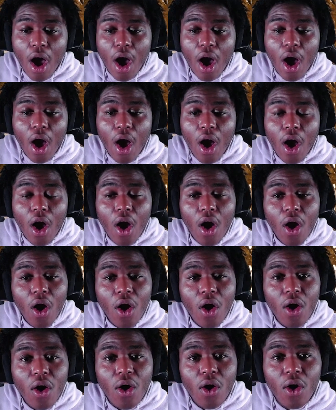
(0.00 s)

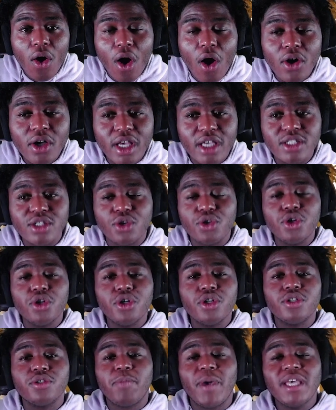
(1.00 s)
Oh, okay. So
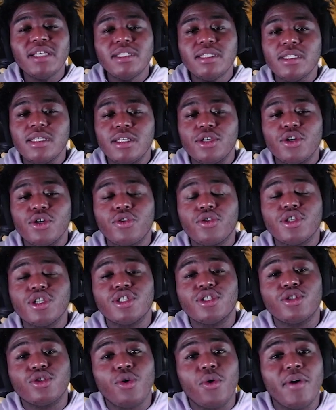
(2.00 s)
you're
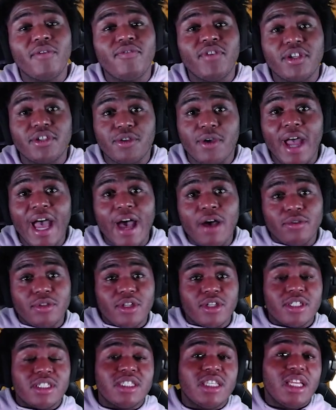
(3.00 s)
just throwing Victor out there,
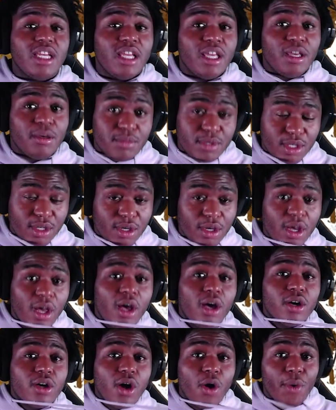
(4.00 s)
sending him to
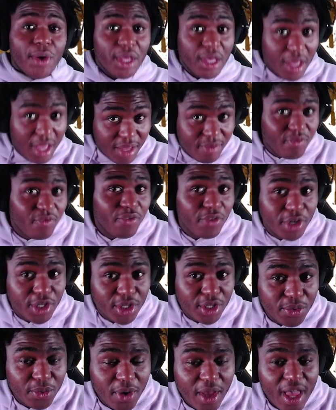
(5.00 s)
go and hunt for
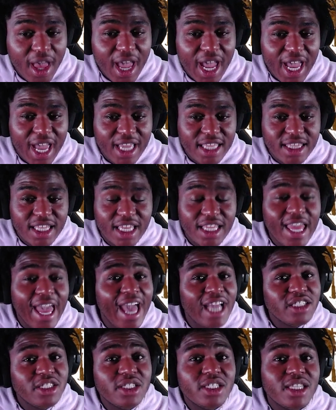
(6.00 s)
you, and then
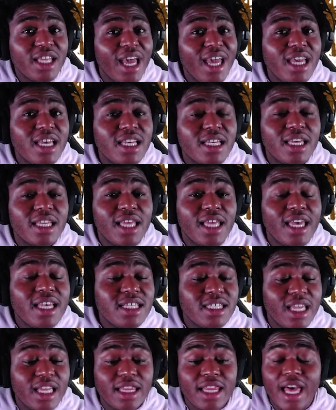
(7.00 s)
actually that has
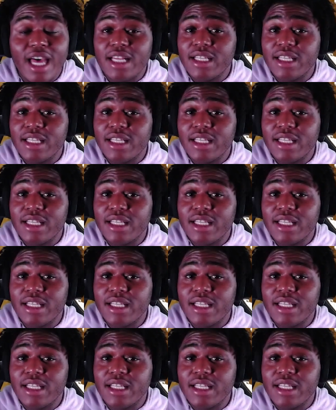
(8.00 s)
a lot of